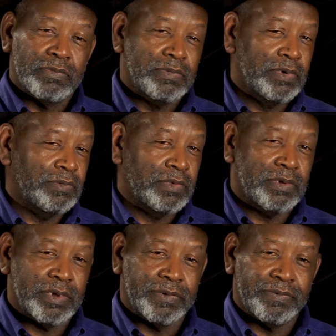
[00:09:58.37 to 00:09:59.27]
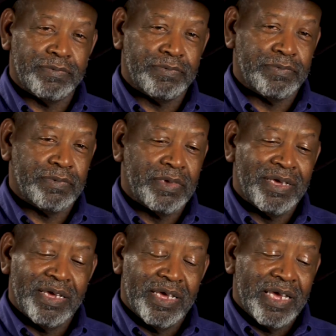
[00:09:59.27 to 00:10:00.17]
She was tough.
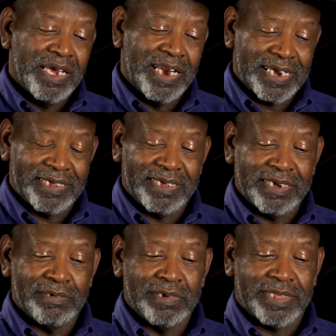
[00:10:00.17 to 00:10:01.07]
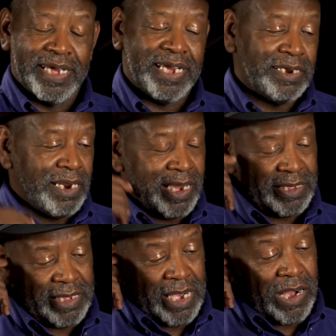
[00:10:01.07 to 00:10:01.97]
And like I say, with that, like
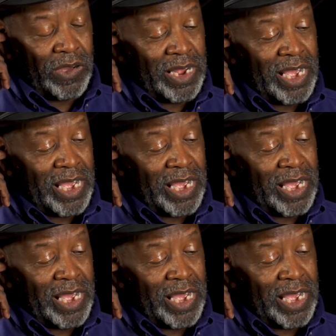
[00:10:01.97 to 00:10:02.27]
I say, all